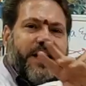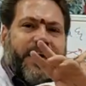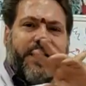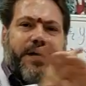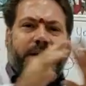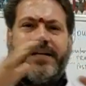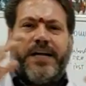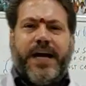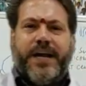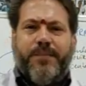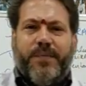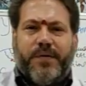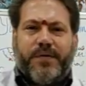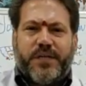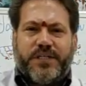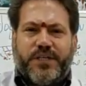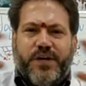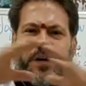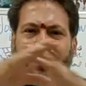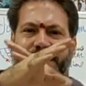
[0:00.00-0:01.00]
the type
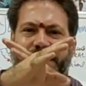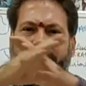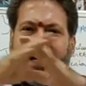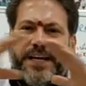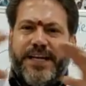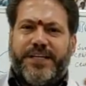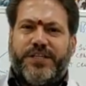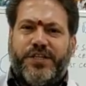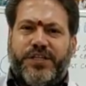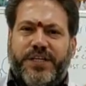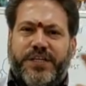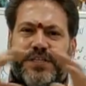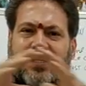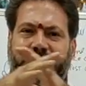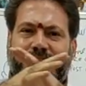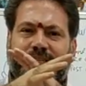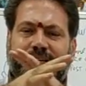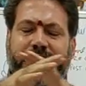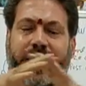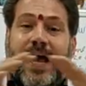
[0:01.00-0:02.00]
of cross
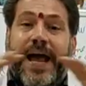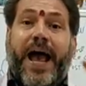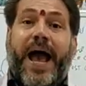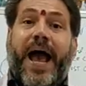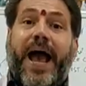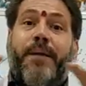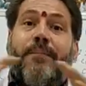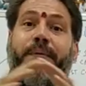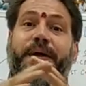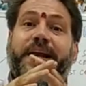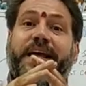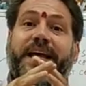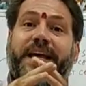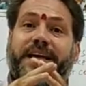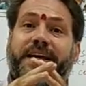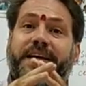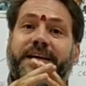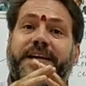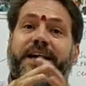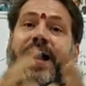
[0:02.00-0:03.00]
connections
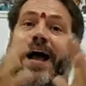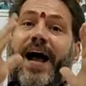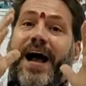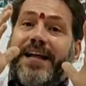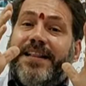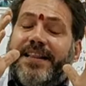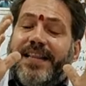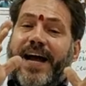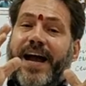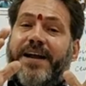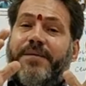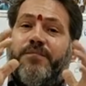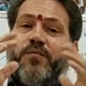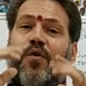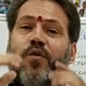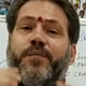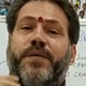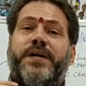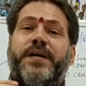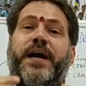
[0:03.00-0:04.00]
happening at that
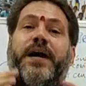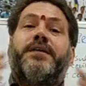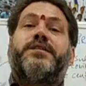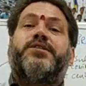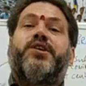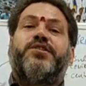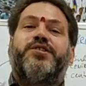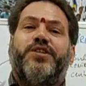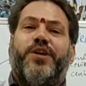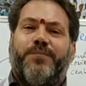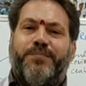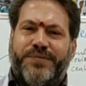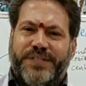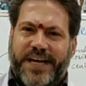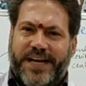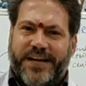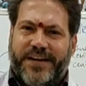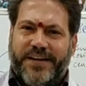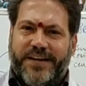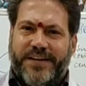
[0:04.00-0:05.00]
moment across your
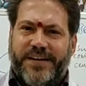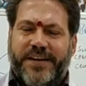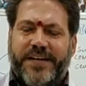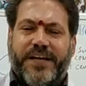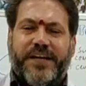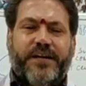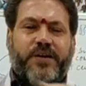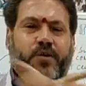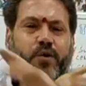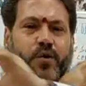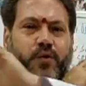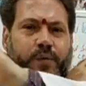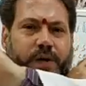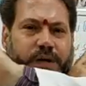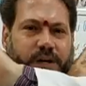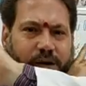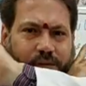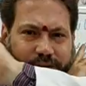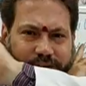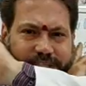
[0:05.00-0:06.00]
brain. No
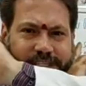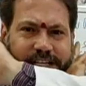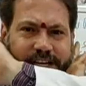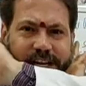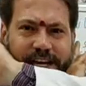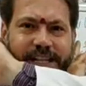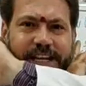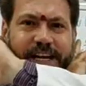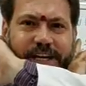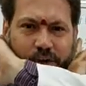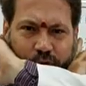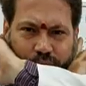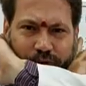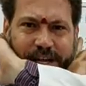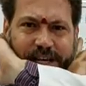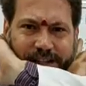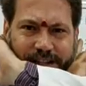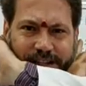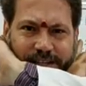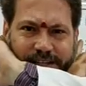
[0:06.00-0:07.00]
wonder we say that
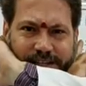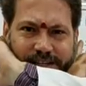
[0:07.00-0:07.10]
doing